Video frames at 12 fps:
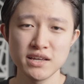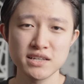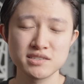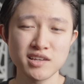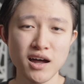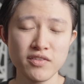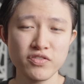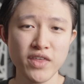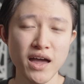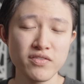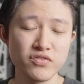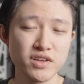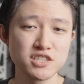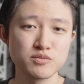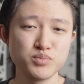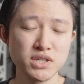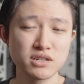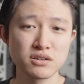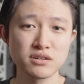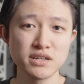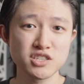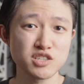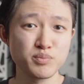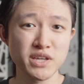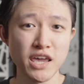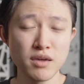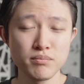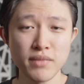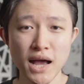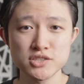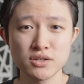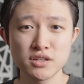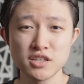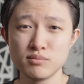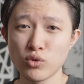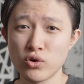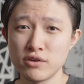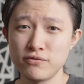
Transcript: It's not that this speaker just became magically more